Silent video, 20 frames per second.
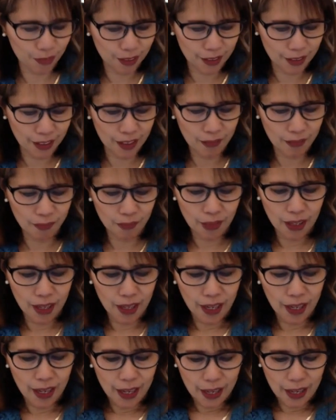Okay.
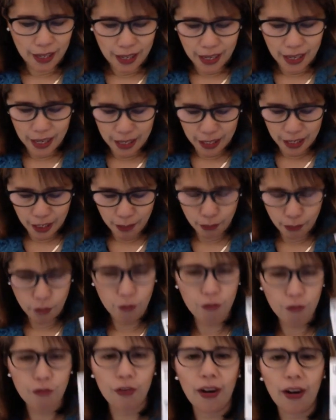And number
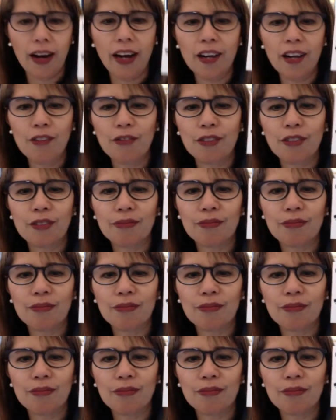five,